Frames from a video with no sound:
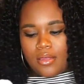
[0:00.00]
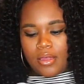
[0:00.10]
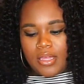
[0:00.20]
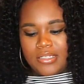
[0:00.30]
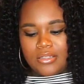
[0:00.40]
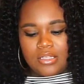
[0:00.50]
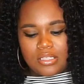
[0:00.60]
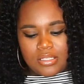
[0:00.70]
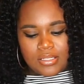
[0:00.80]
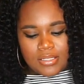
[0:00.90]
Okay, so
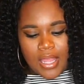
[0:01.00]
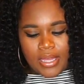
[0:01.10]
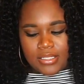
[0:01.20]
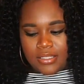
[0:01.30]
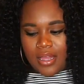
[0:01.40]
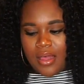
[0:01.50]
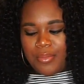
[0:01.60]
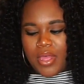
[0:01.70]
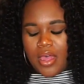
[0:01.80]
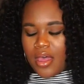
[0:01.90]
this next
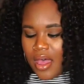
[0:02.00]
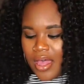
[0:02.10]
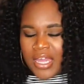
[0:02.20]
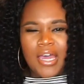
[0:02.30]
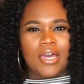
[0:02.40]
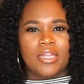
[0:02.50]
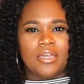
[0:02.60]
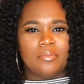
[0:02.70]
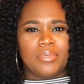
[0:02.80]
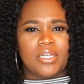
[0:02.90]
top, I got
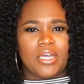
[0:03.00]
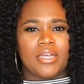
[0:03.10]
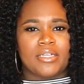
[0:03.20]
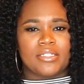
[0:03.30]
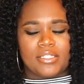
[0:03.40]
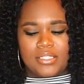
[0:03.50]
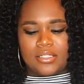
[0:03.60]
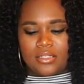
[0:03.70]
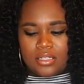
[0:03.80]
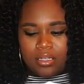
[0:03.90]
it
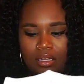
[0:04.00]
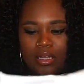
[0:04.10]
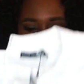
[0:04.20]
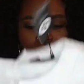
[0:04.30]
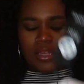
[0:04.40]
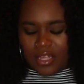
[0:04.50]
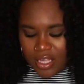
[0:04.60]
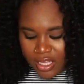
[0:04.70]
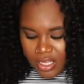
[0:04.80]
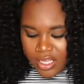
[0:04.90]
because
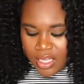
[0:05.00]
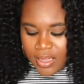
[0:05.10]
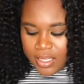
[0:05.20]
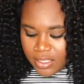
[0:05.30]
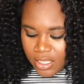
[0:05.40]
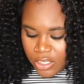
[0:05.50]
it looked